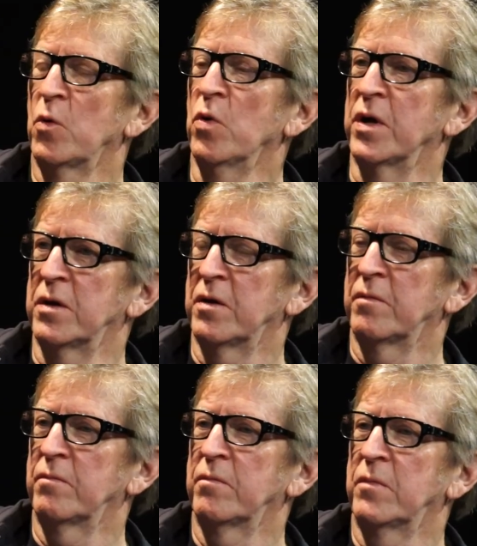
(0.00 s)
Right.
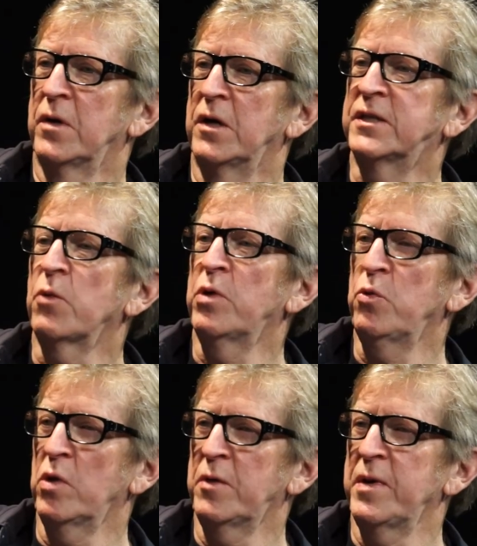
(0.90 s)
Is that when you
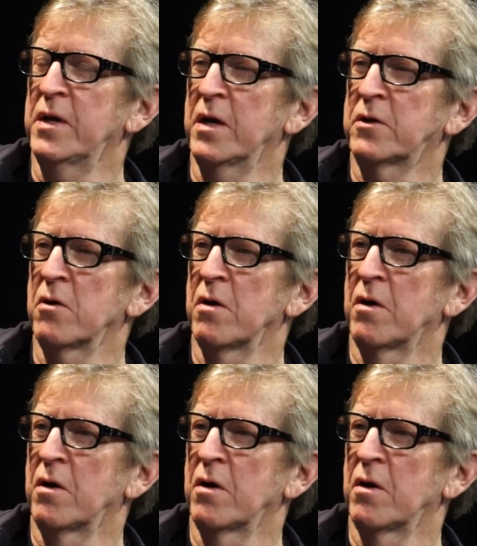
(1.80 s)
wanted to be an actor?